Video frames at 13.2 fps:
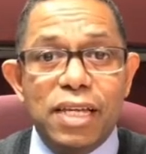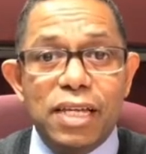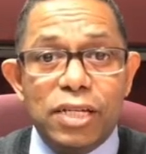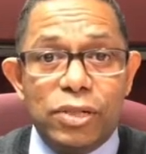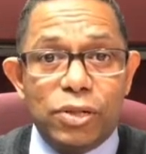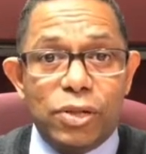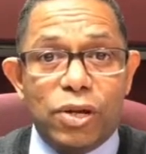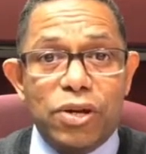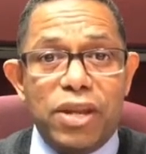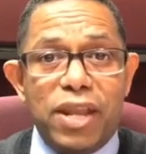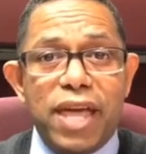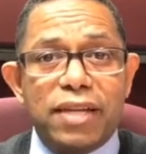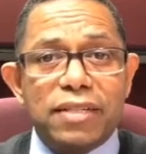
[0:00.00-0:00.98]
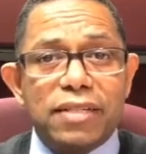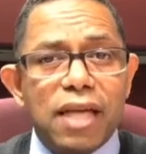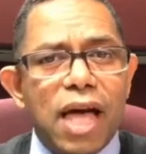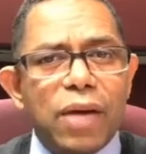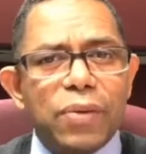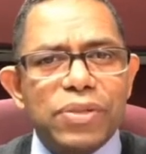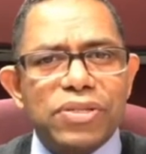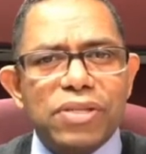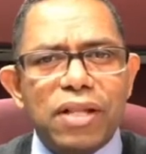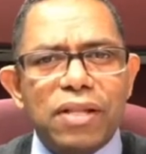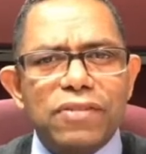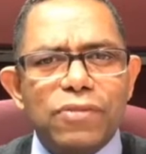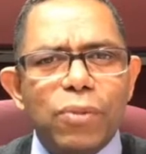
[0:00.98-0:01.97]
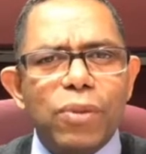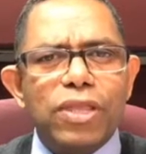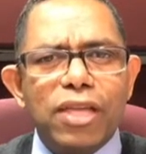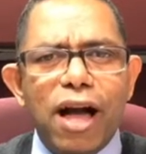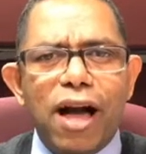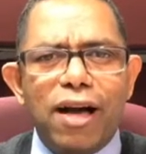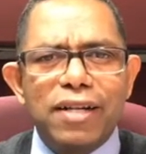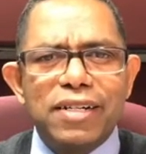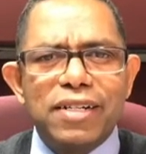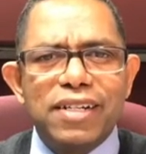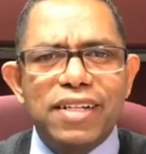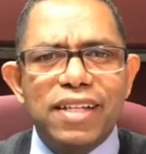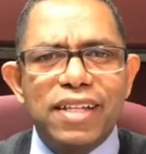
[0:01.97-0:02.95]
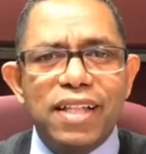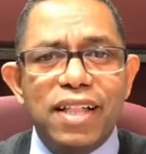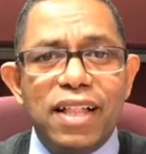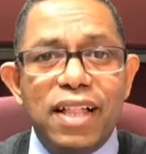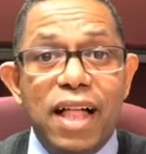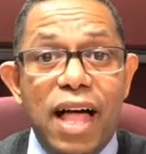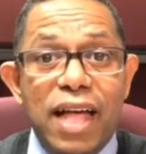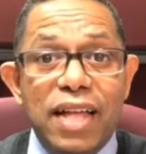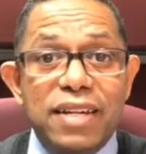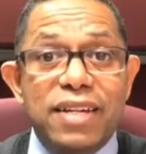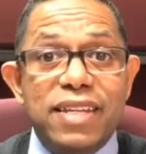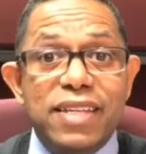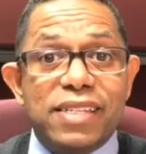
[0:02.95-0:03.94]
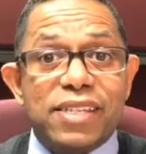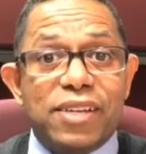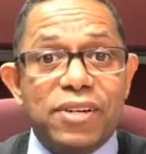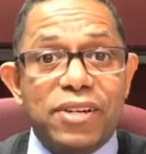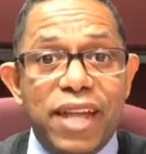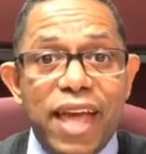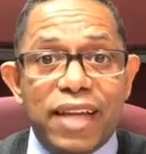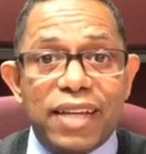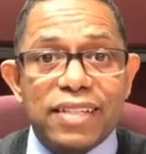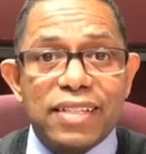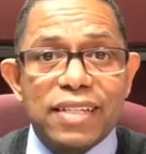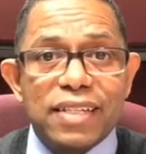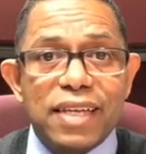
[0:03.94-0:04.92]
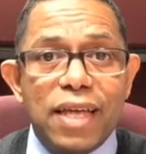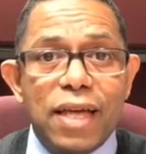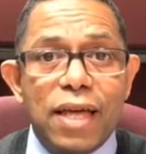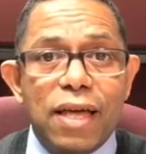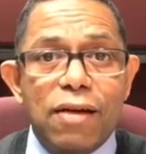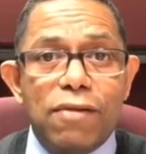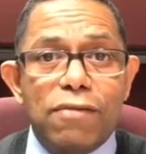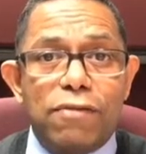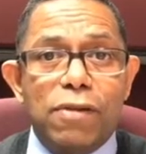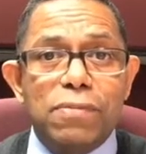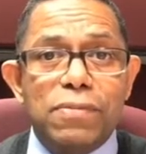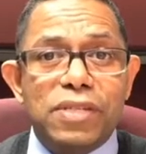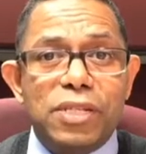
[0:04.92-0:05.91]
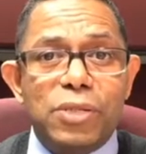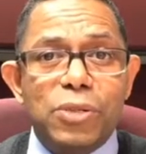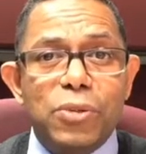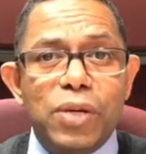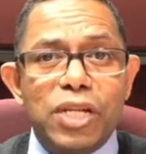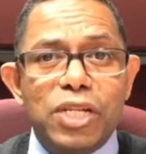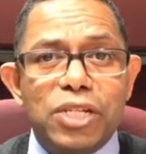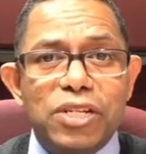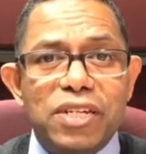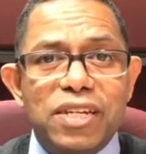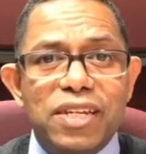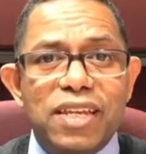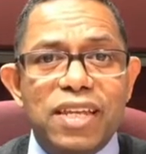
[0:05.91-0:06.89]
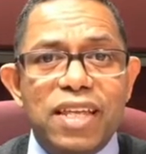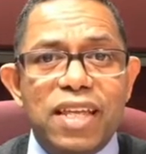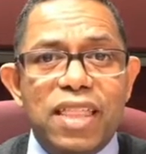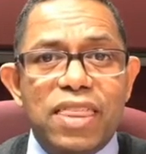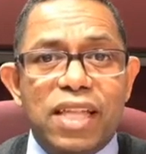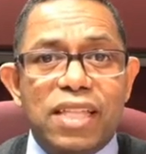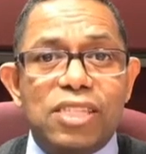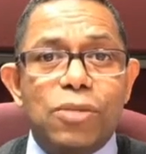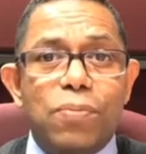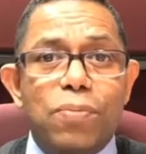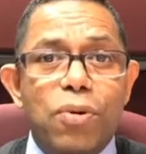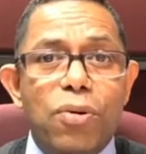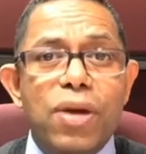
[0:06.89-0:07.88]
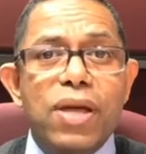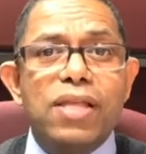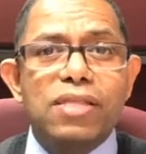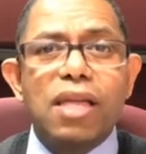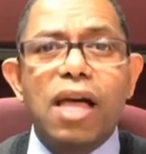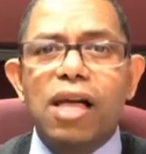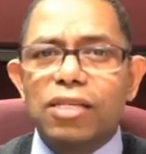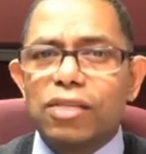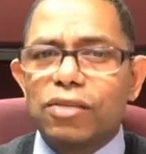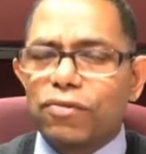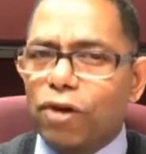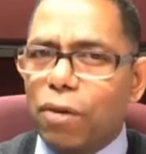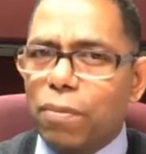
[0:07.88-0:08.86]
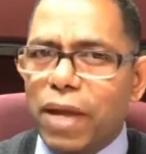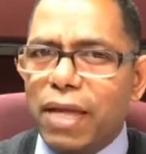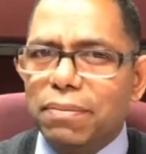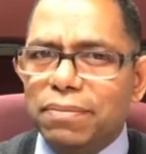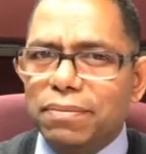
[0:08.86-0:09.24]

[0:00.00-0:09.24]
To connect ourselves with God and disconnect from situation that separates us from Him.